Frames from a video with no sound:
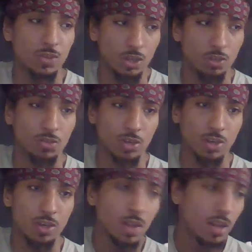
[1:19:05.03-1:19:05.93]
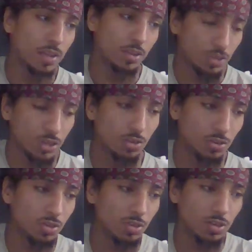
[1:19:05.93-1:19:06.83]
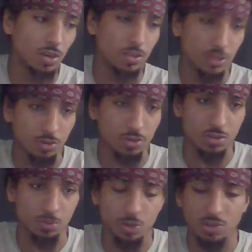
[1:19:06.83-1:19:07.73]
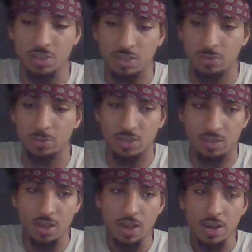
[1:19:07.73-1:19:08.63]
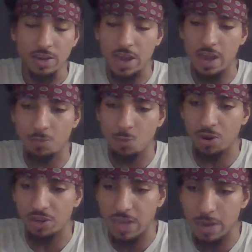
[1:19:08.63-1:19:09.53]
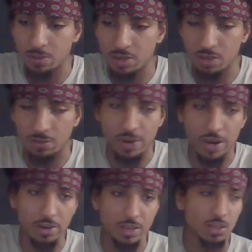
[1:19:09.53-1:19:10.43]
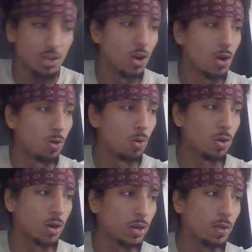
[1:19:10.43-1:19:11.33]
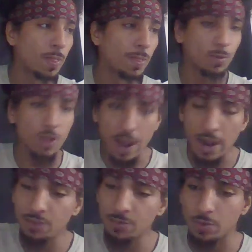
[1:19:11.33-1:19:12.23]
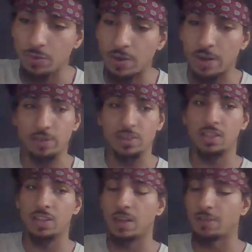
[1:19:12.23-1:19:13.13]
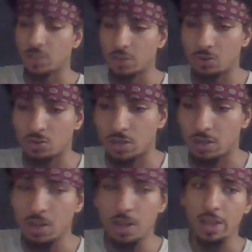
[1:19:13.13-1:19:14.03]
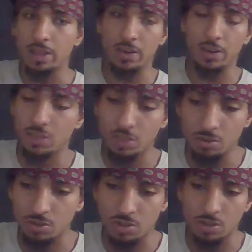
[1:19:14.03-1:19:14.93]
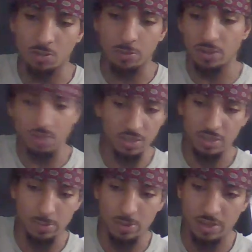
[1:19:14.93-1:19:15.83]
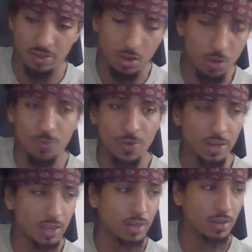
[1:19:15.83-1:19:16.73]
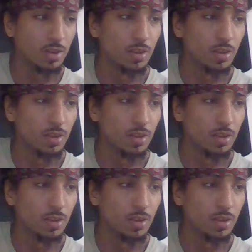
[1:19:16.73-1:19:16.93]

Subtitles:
children, and our children's immune system is now more adapted to the virus, or we hide from the virus and then have children, and then our children's immune system has no fucking